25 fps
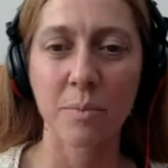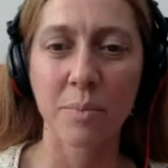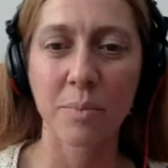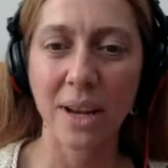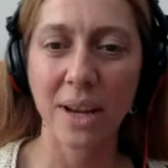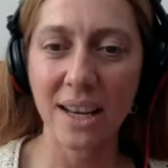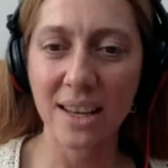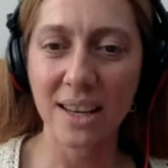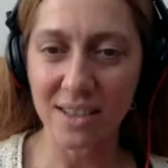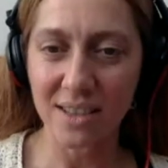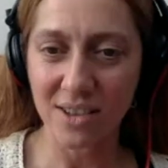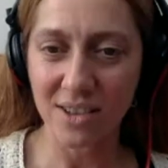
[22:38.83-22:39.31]

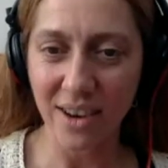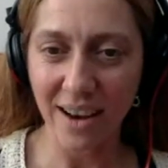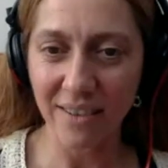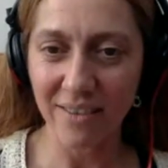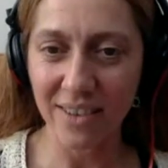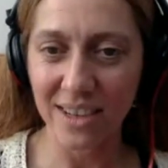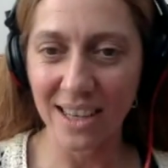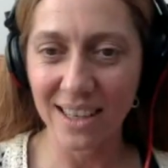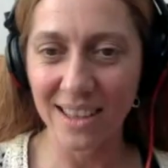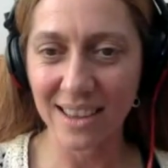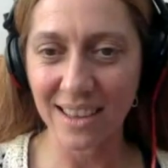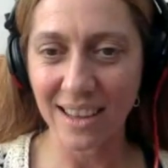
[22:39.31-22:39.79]
Pete, do you have
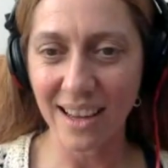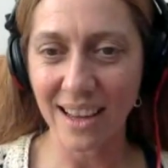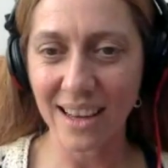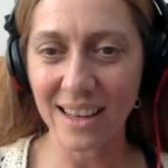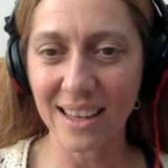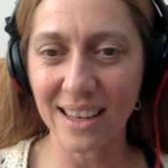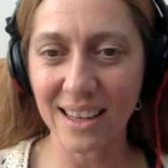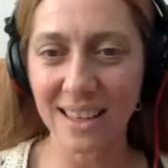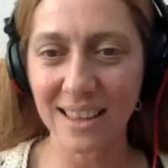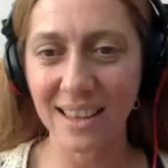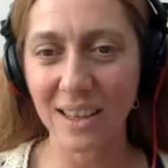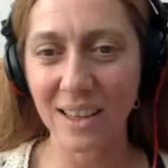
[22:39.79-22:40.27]

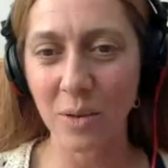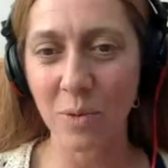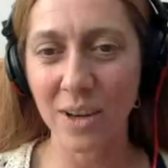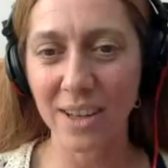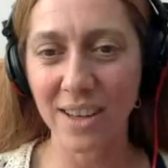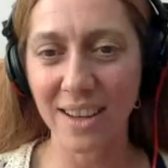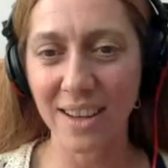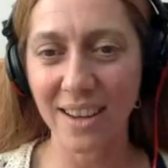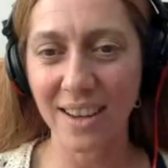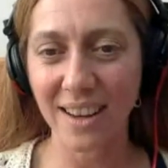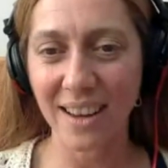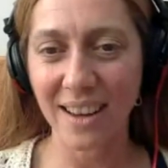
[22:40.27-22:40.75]
anything you
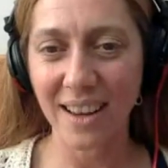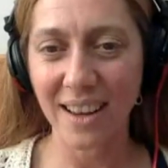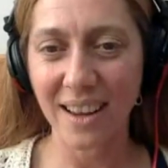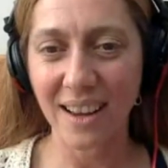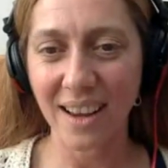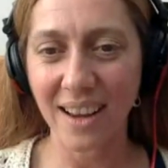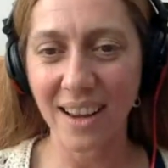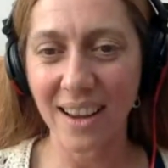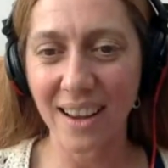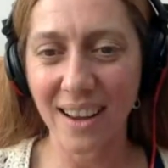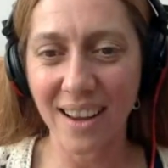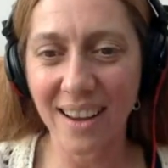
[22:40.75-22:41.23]
want
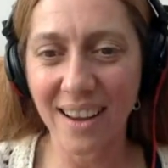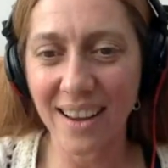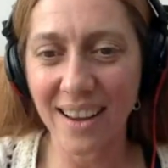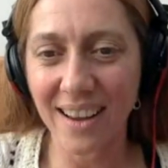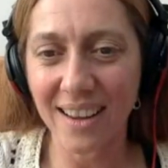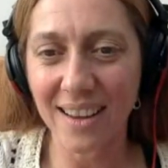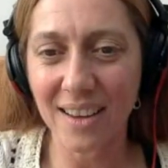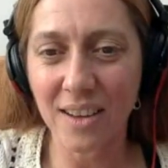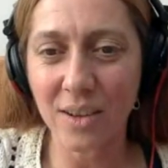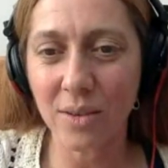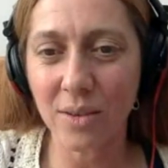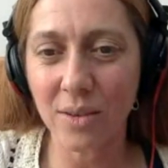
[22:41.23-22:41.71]

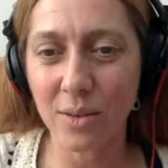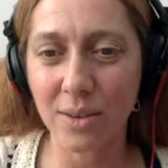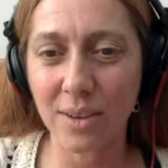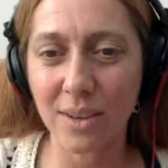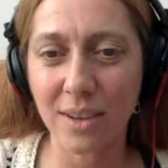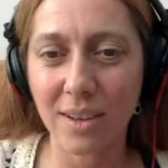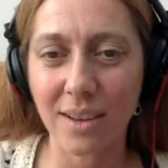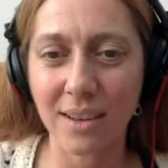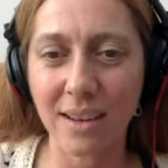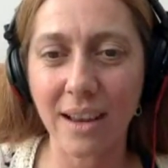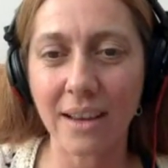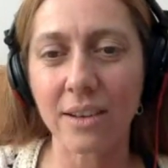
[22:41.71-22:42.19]
to?
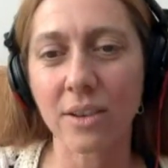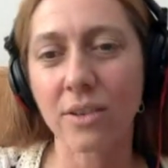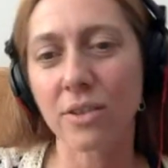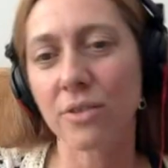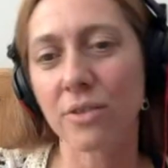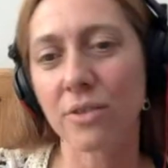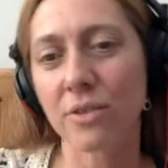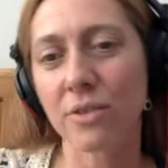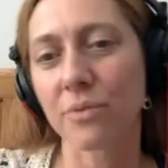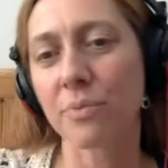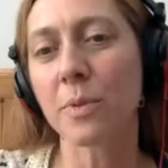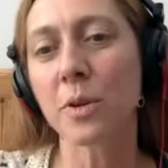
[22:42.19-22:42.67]
I know
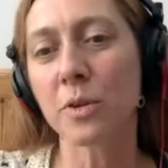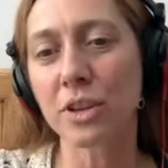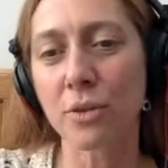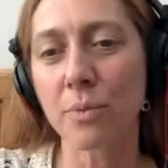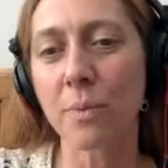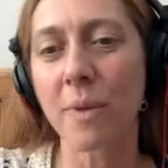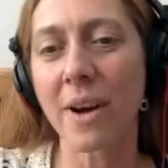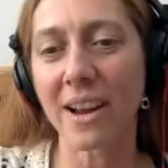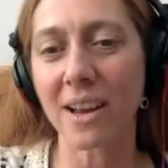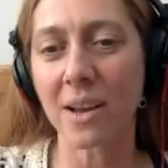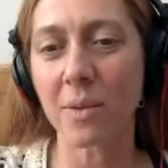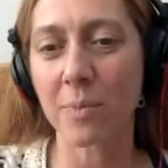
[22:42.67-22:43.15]
you've muted
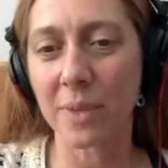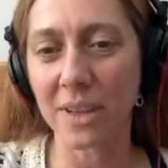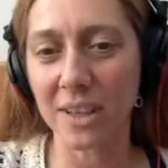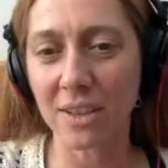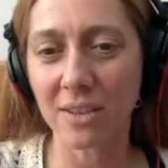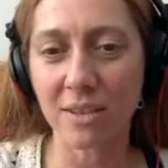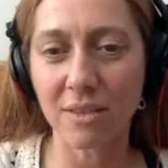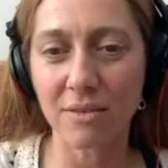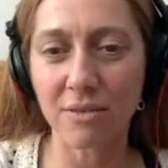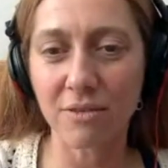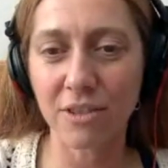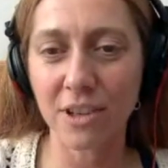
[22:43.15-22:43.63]
your mic,
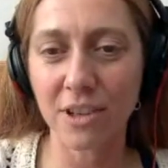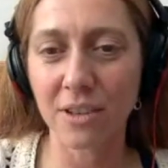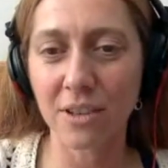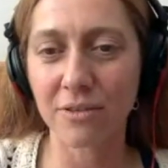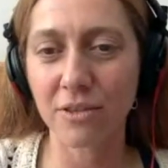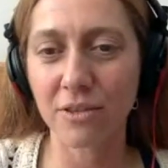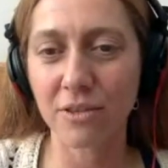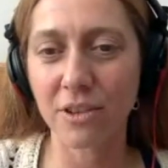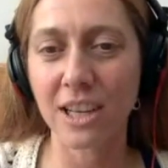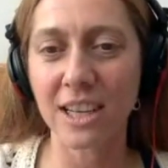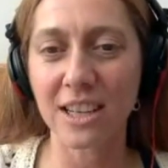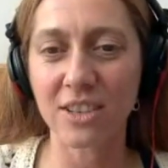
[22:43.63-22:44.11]
but you can
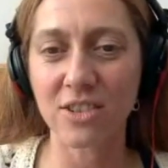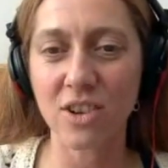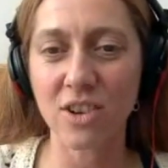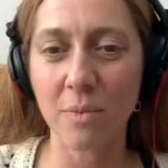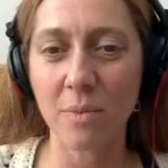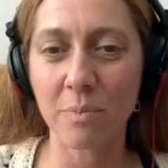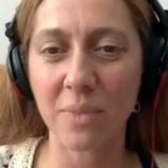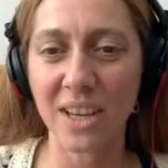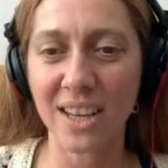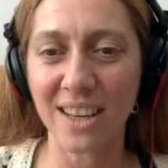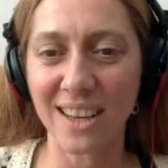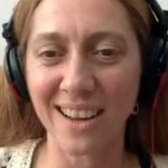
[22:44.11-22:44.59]
feel free to
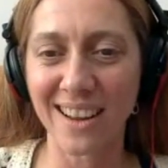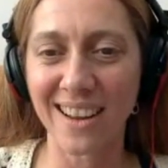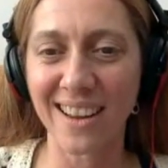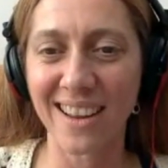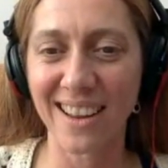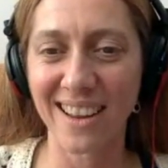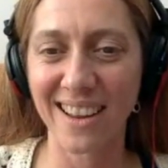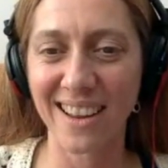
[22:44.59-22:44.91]
jump in.